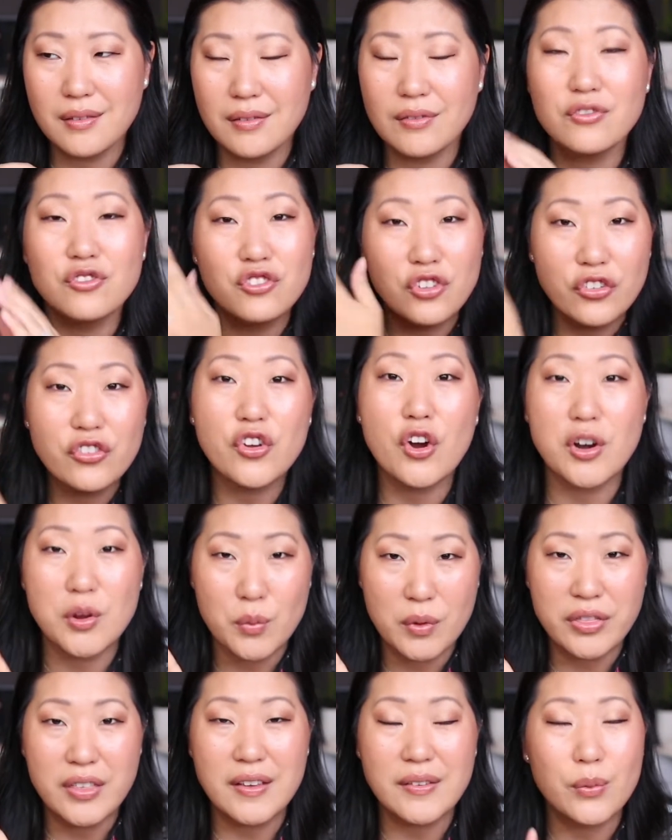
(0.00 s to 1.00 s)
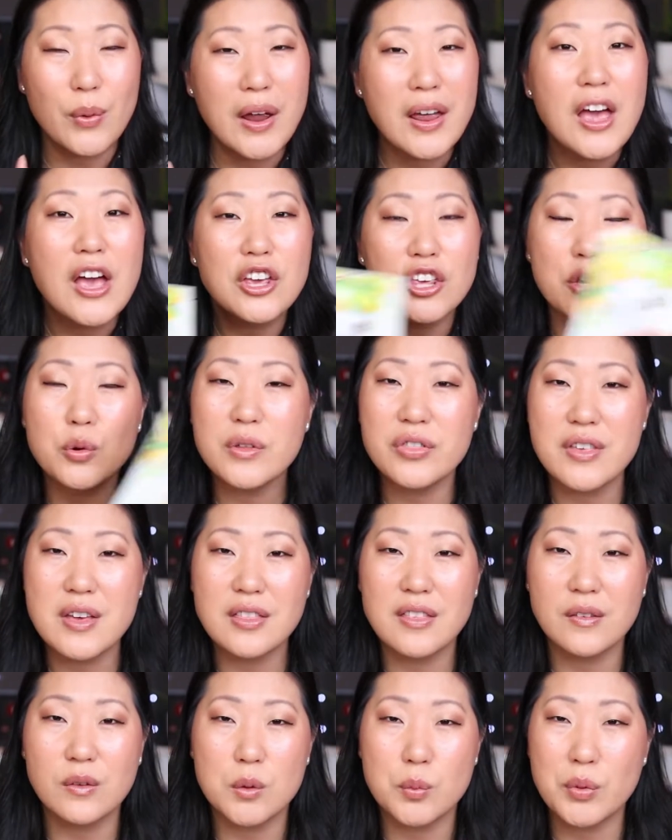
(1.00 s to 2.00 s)
Just starting with this, right? You would think
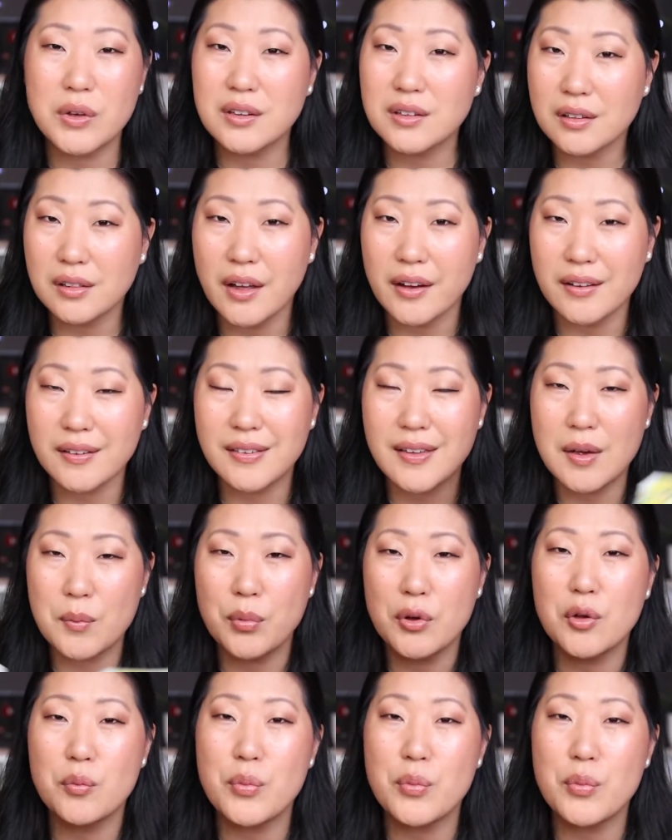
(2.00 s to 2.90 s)
this would be a deluxe sample,